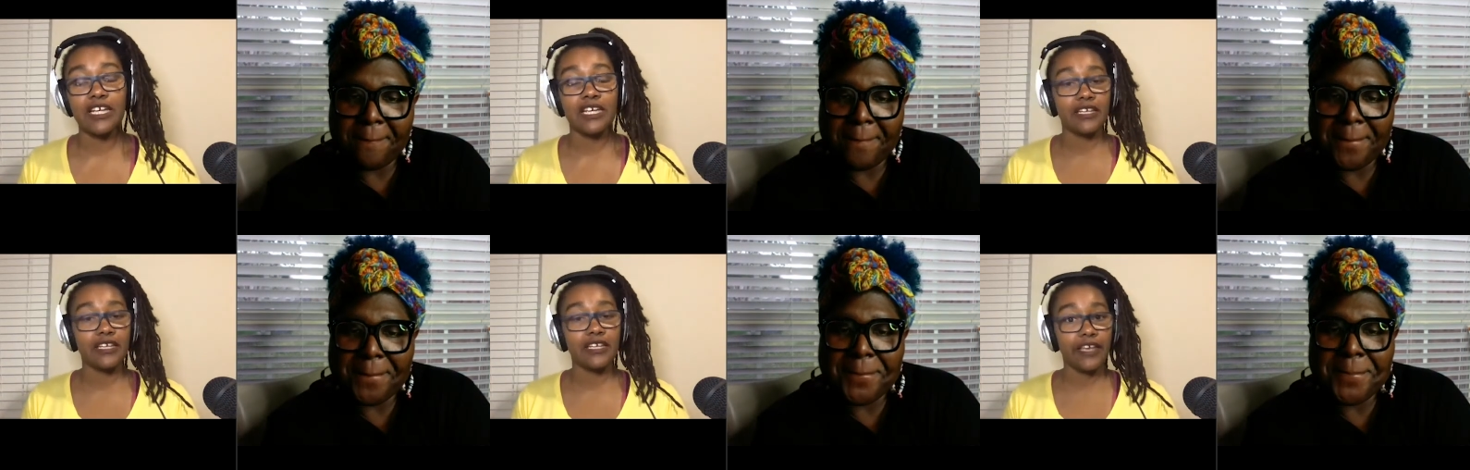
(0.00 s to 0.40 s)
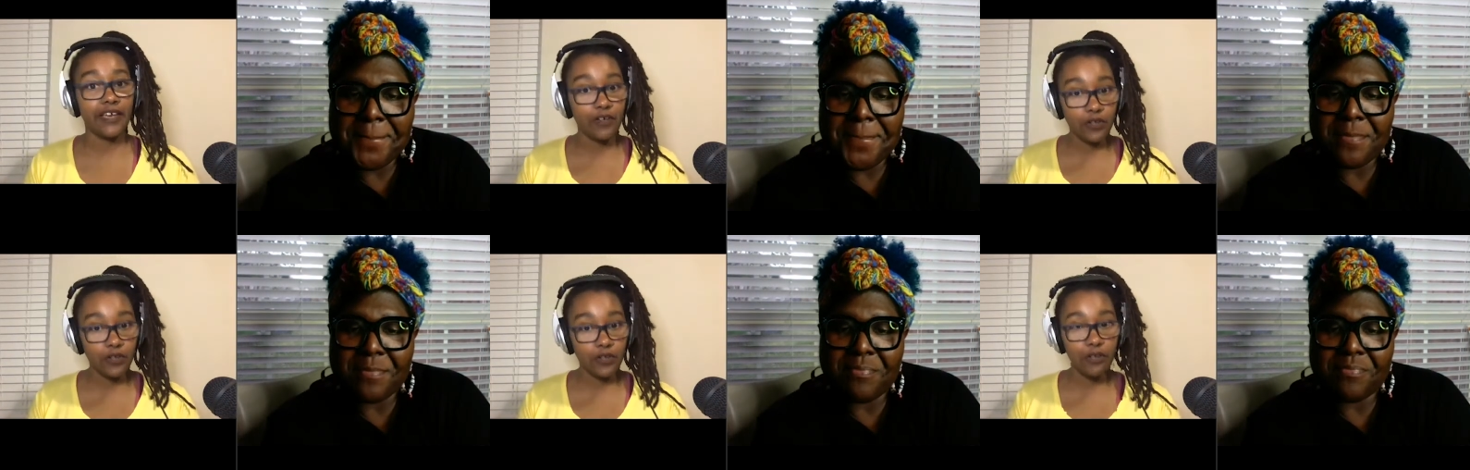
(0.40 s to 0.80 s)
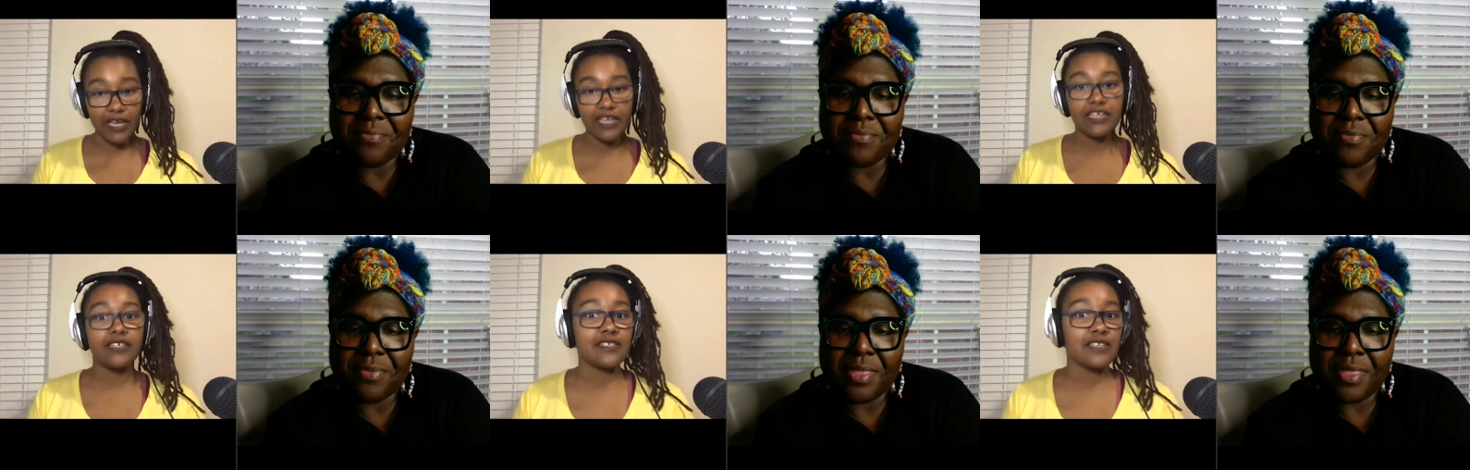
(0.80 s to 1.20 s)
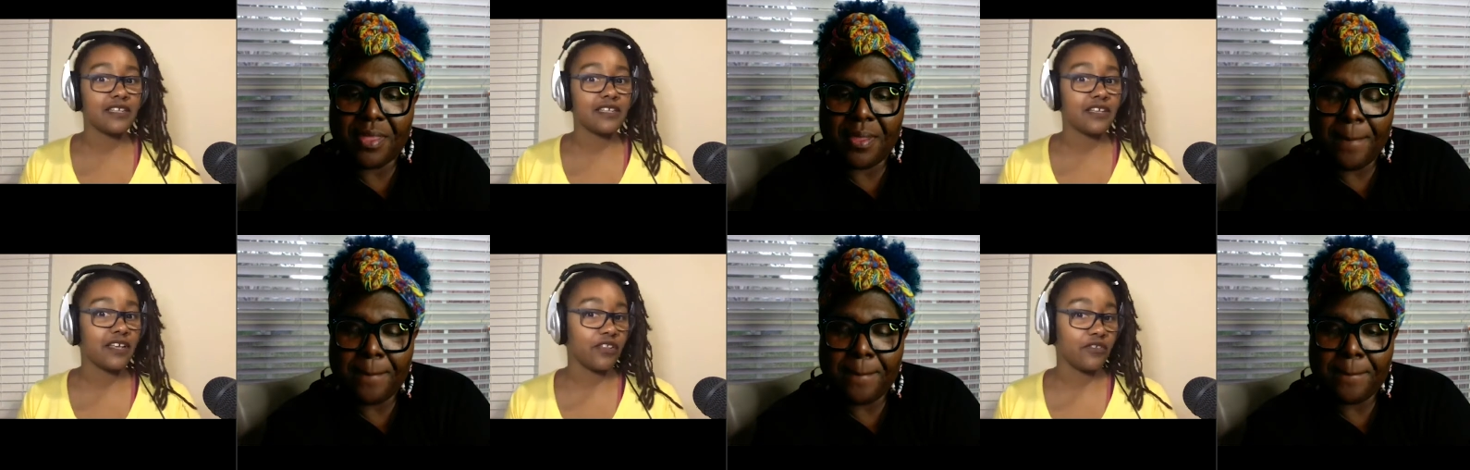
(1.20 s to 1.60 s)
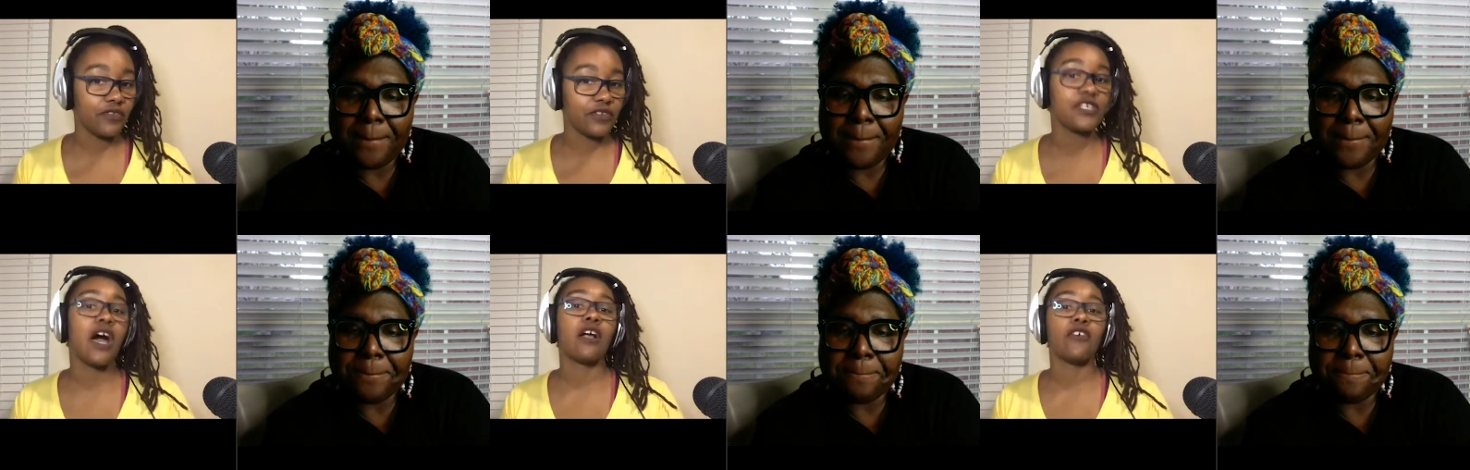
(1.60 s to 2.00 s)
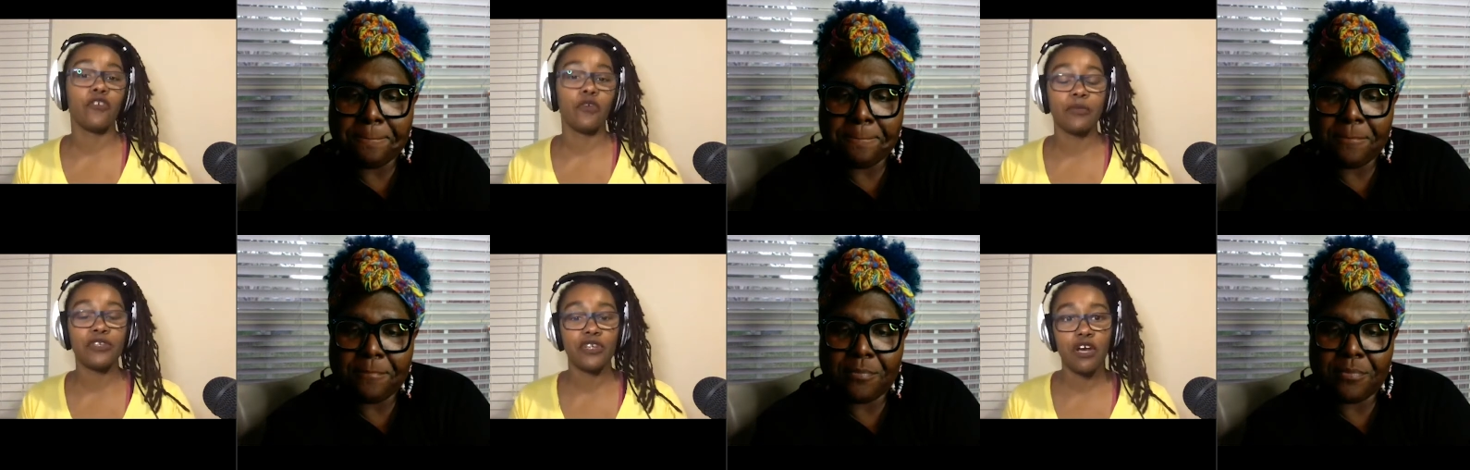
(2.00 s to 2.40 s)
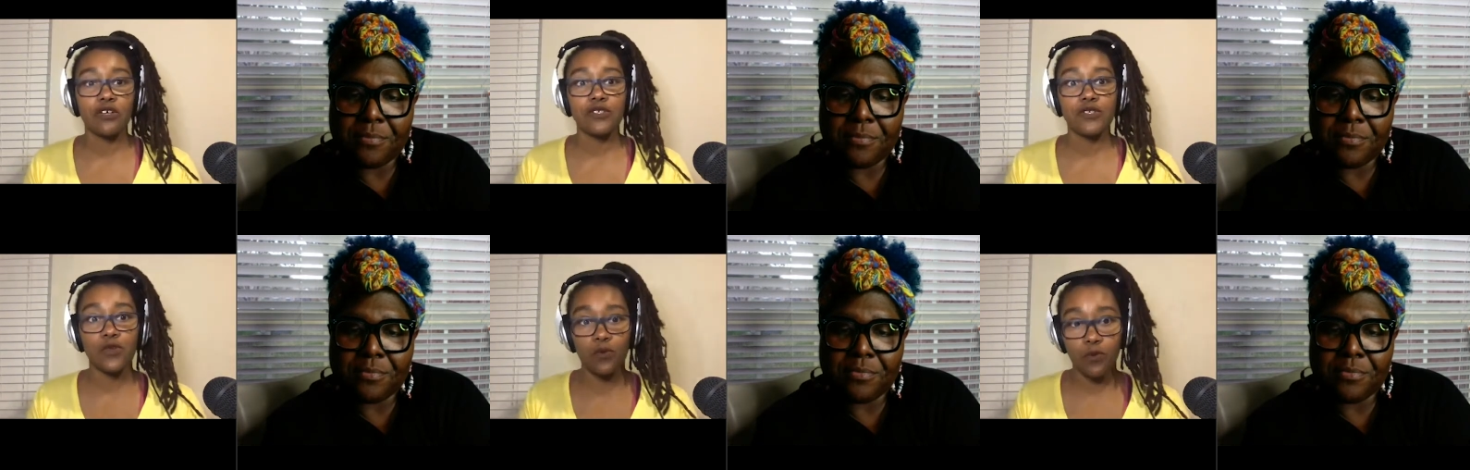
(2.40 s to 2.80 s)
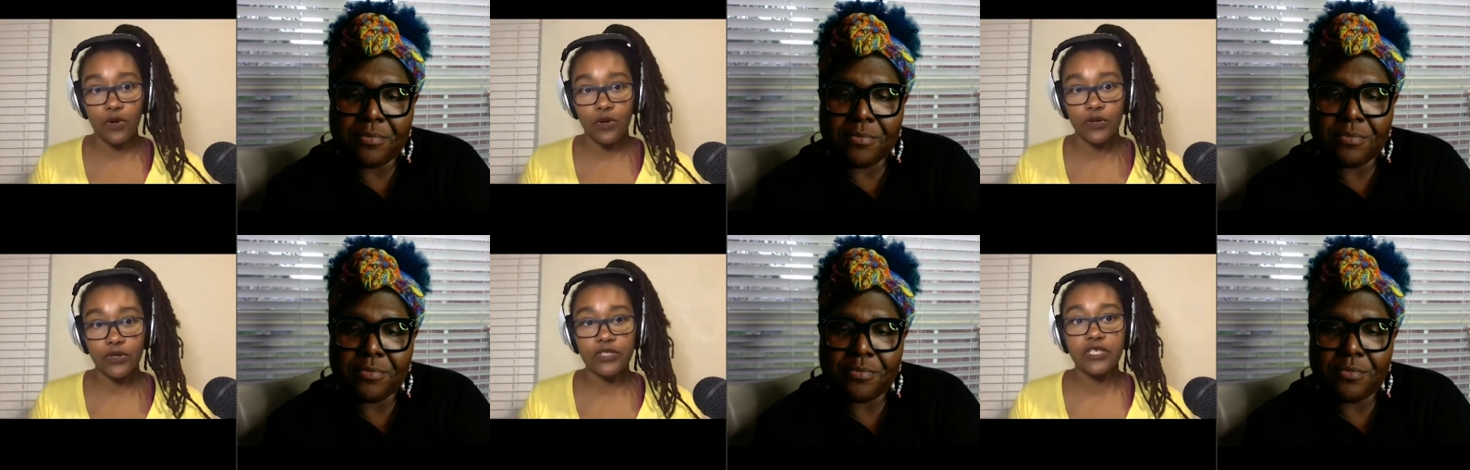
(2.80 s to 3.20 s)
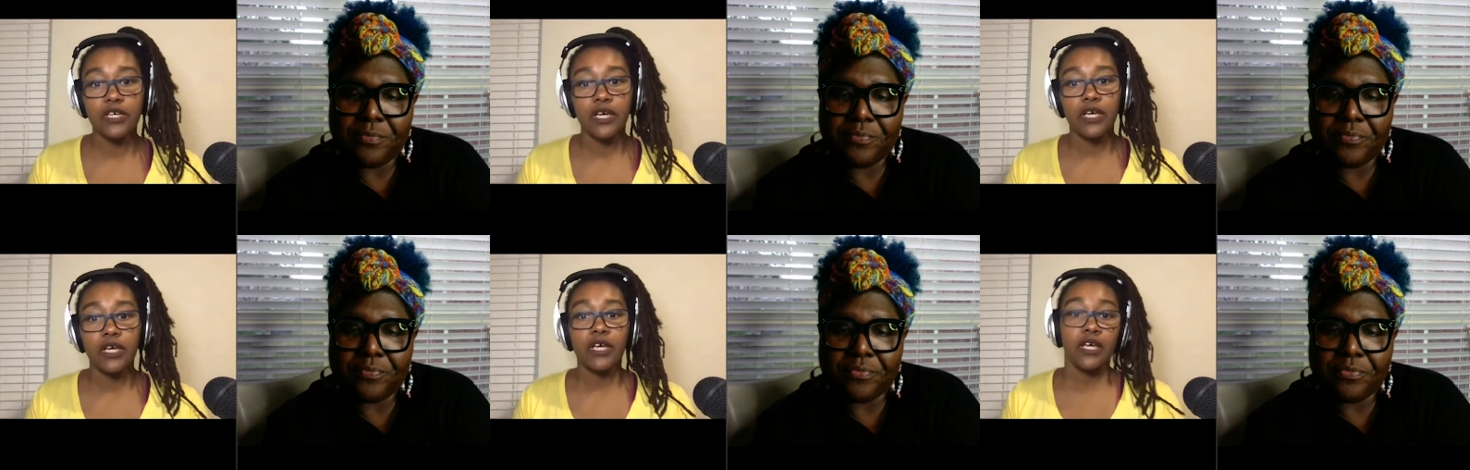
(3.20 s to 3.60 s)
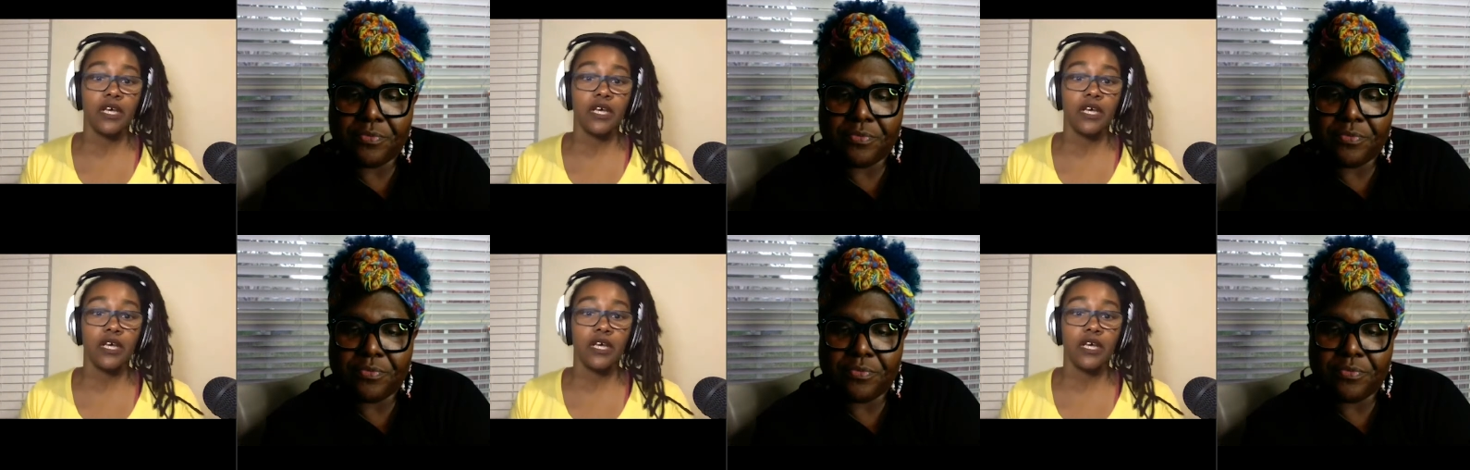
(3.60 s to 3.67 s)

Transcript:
Speaker 1: And then Gail O'Bannon is another photographer, but she also worked